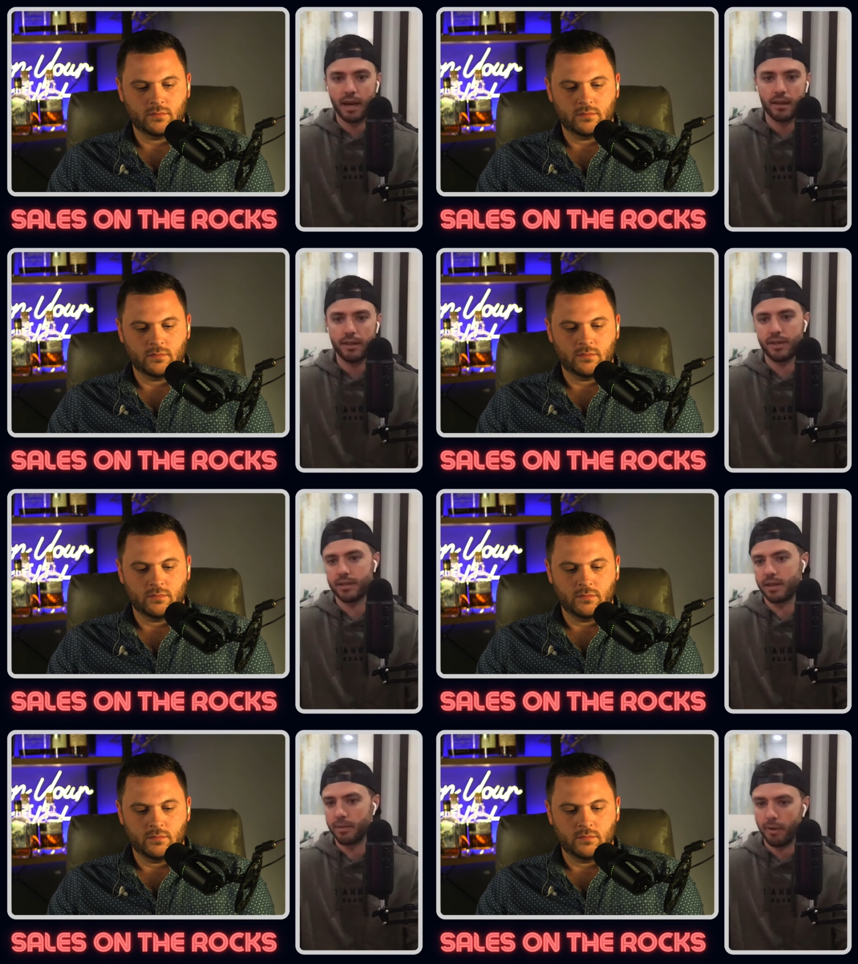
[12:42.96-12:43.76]
Speaker 1: in college.
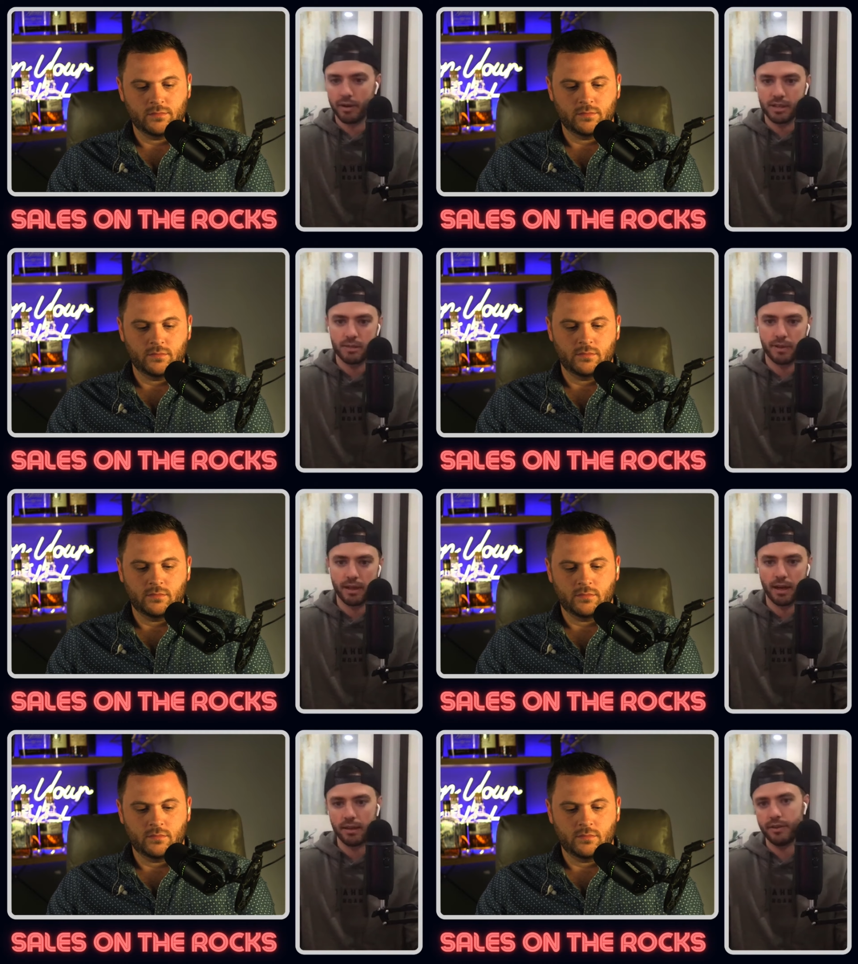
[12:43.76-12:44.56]
I studied Marxism
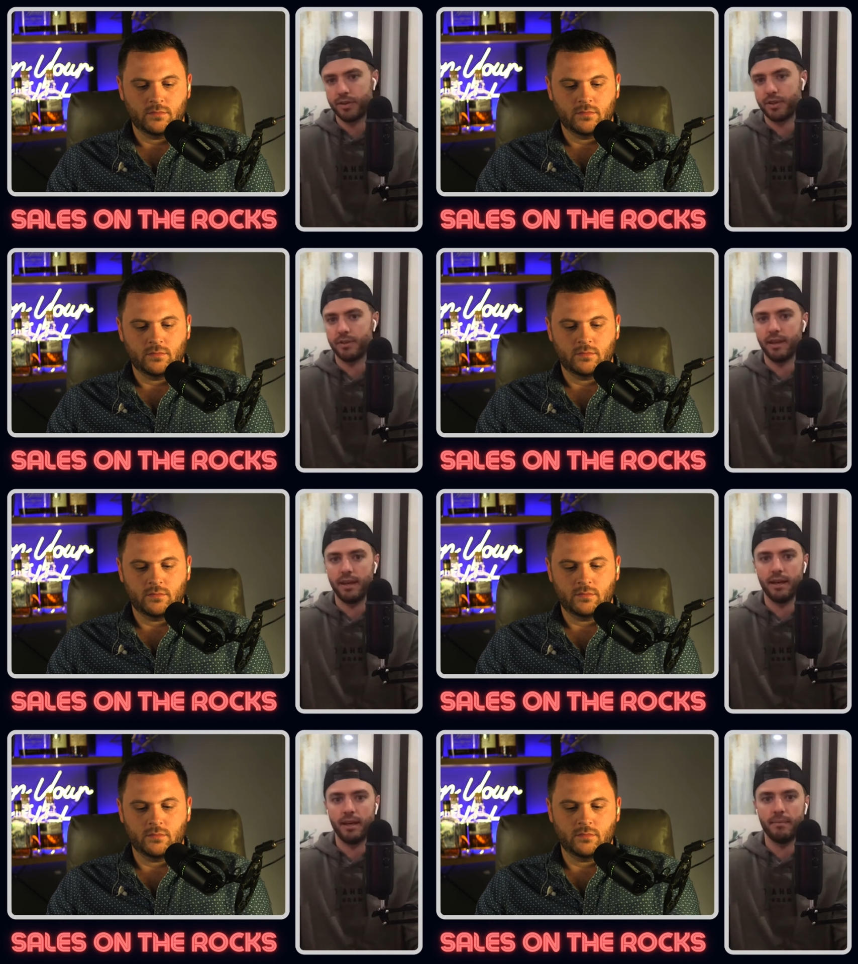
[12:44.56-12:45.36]
in college.
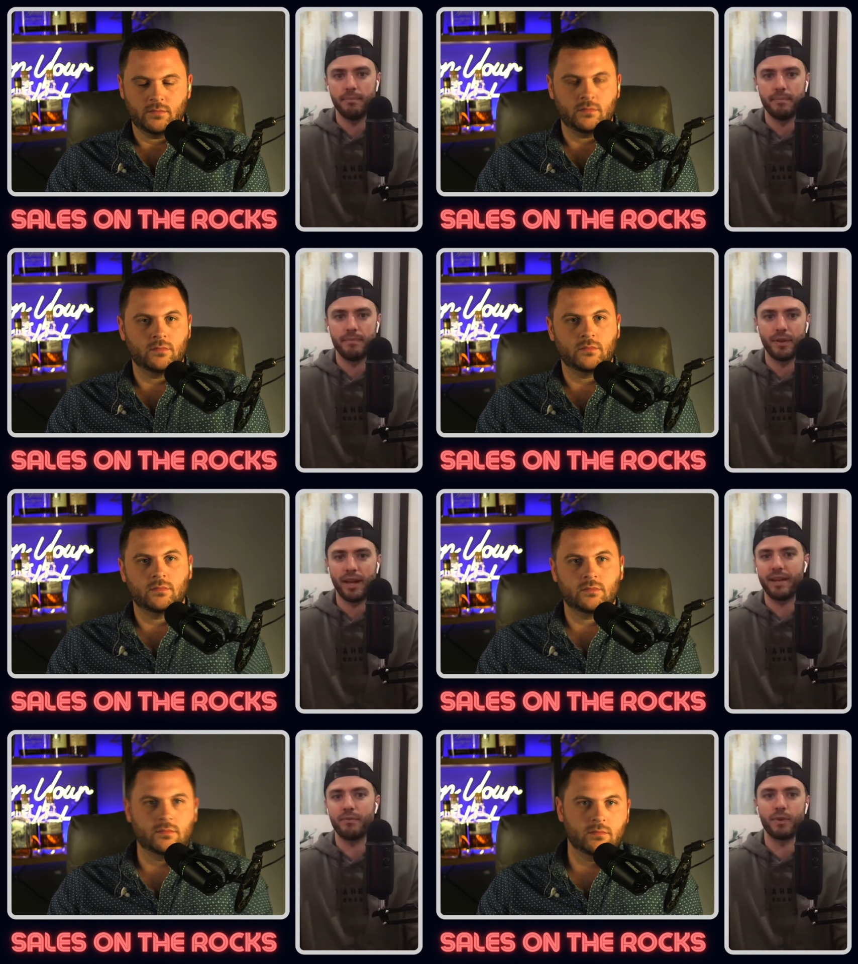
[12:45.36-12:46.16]
Um, you
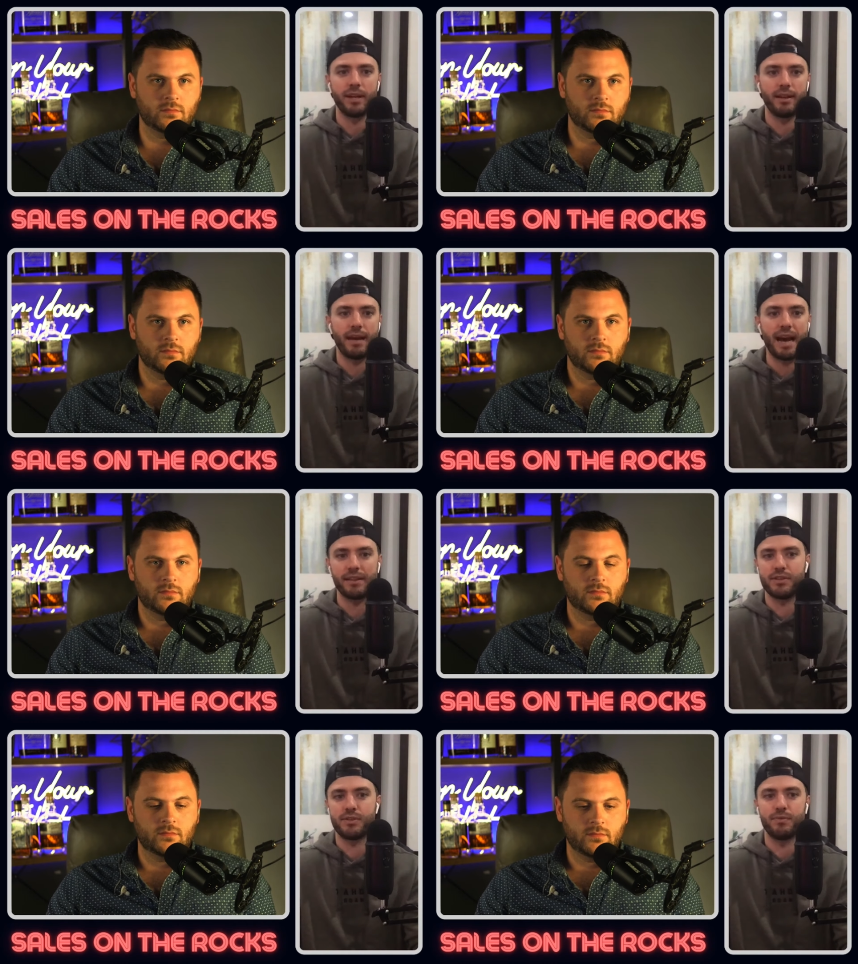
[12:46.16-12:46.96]
know, I had to read
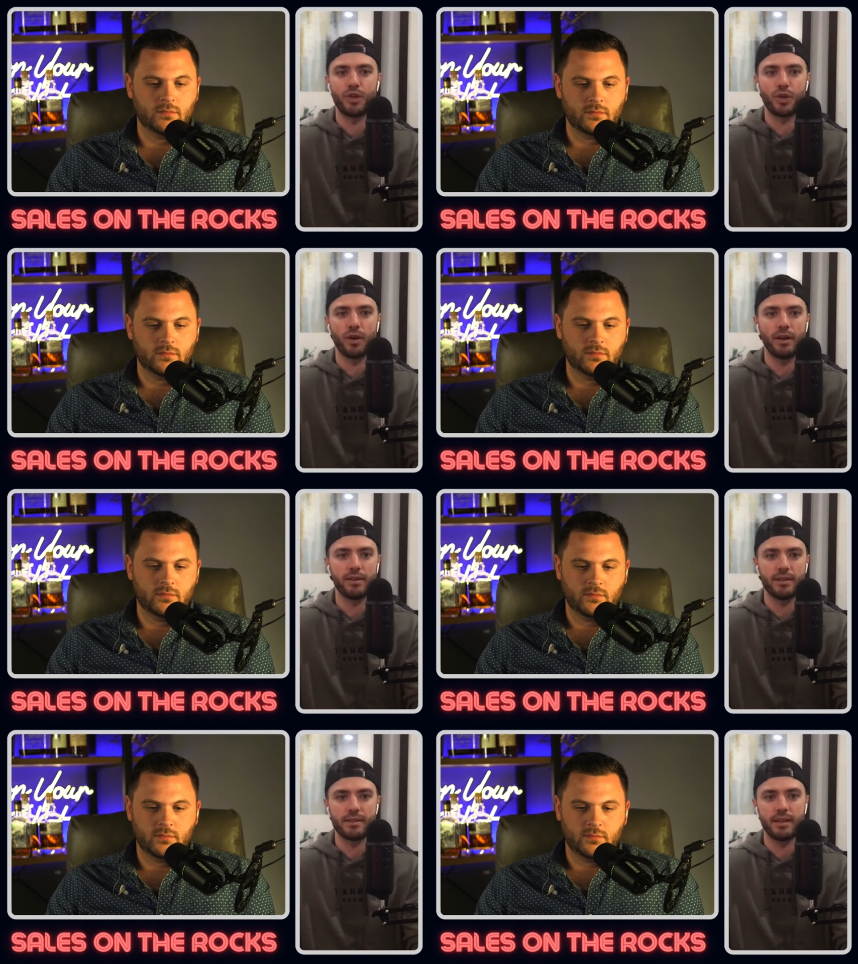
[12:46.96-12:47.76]
Atlas
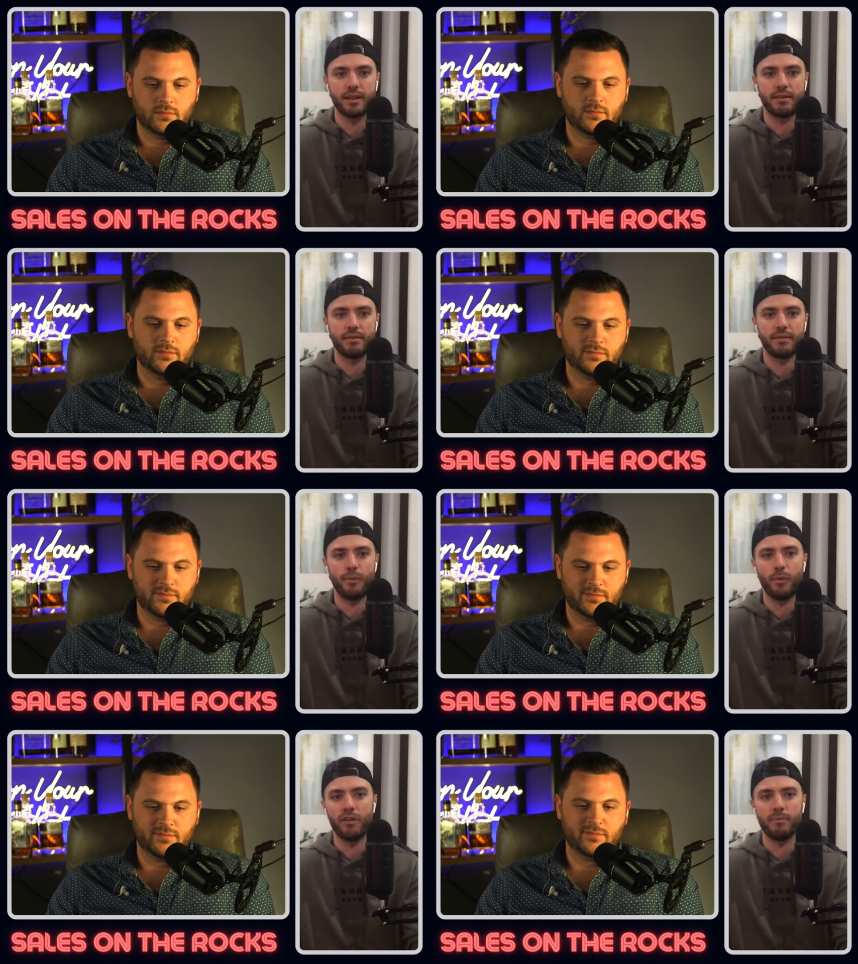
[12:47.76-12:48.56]
Shrugged as like
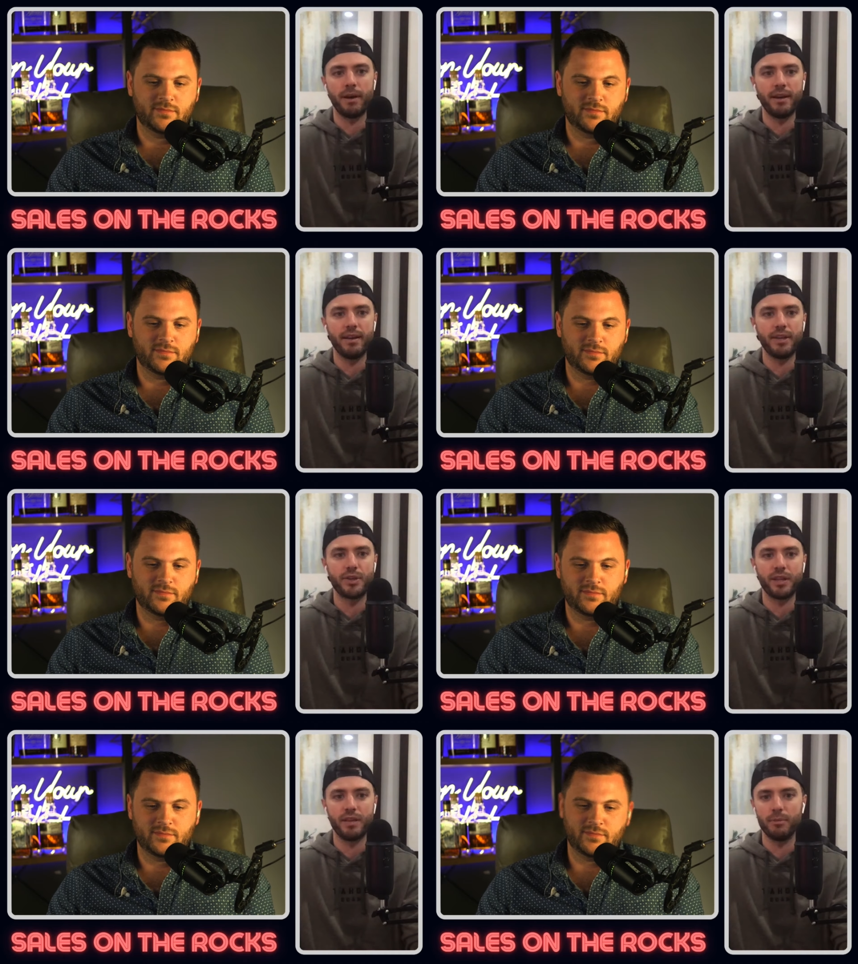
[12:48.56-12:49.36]
one of my
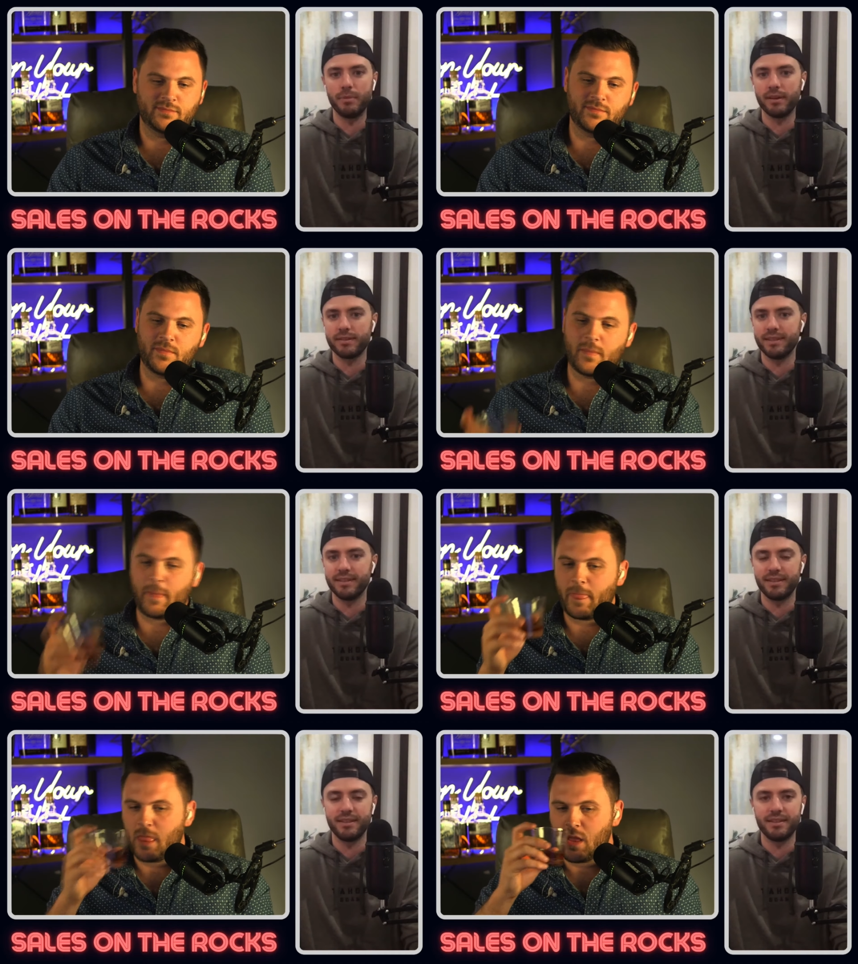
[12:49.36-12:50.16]
entry level books
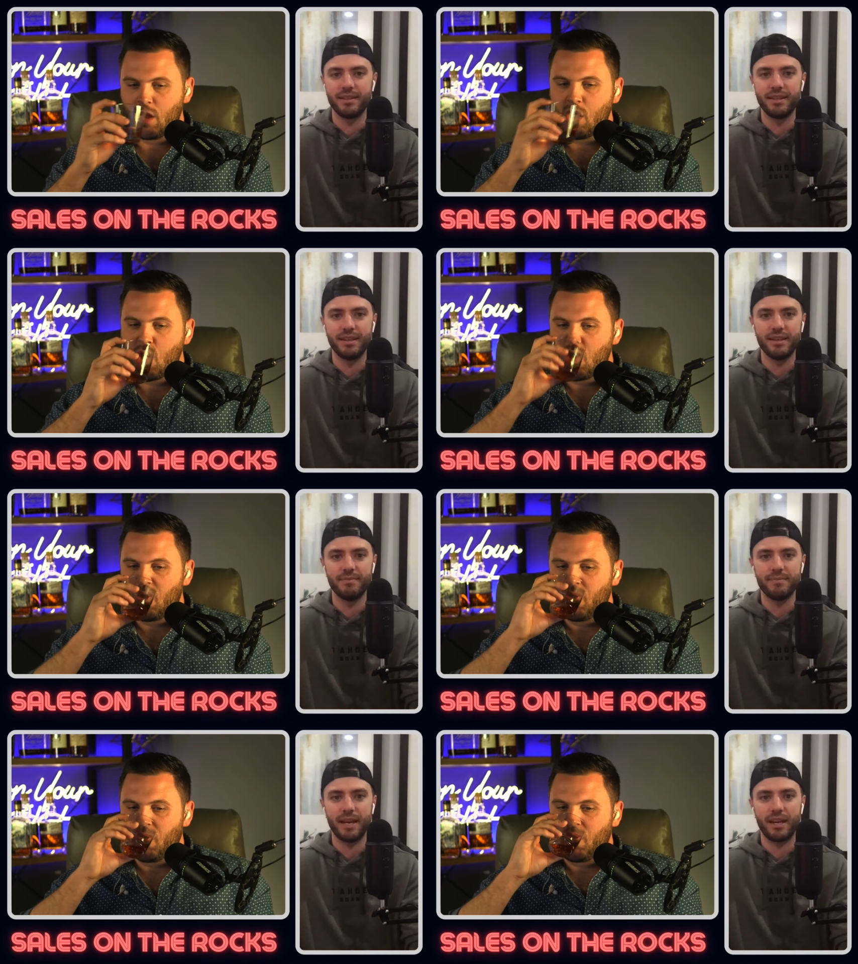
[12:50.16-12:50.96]
into the,
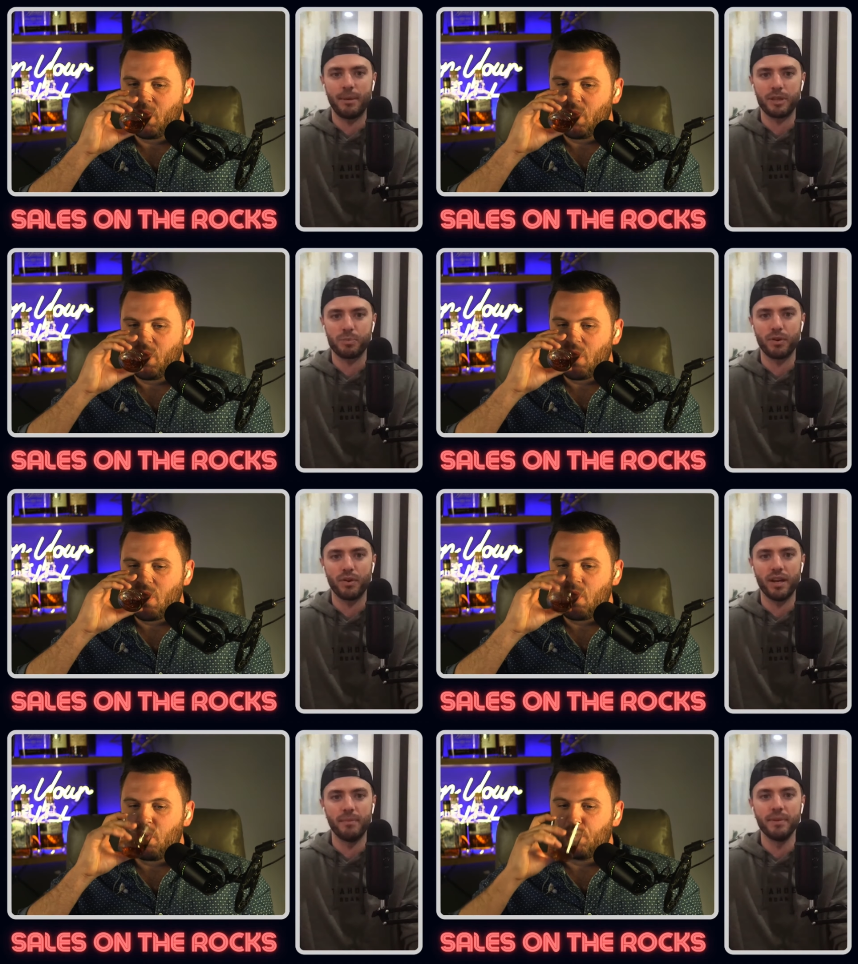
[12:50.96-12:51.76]
the economics
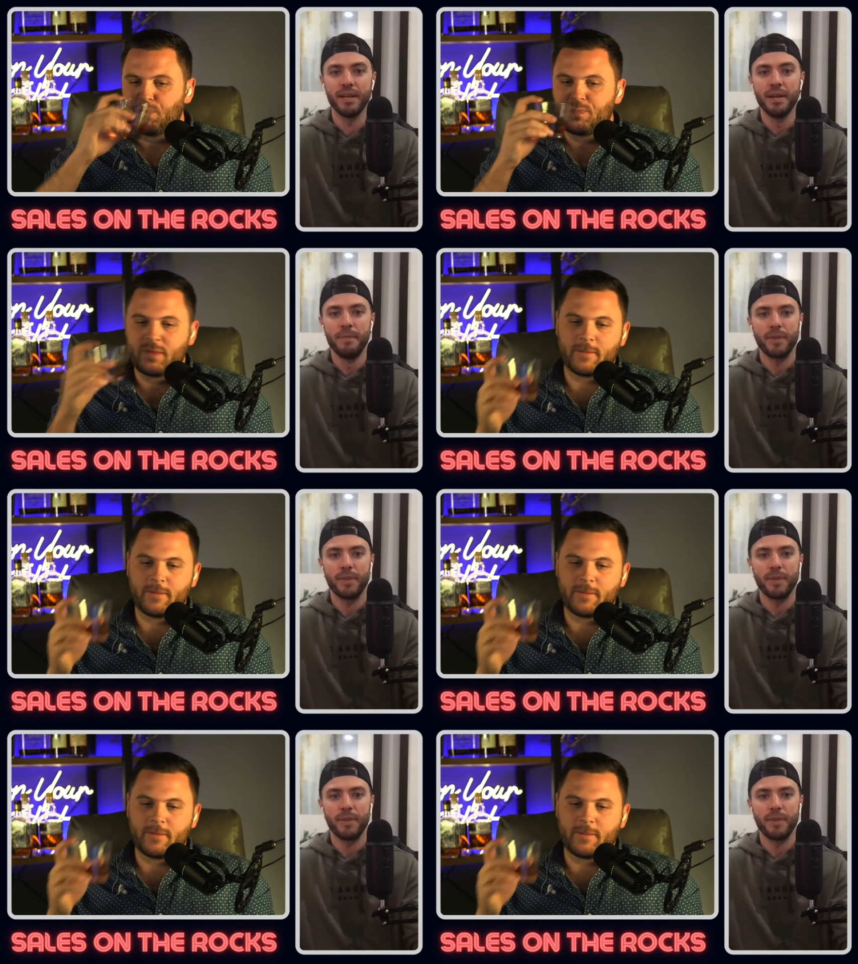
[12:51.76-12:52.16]
program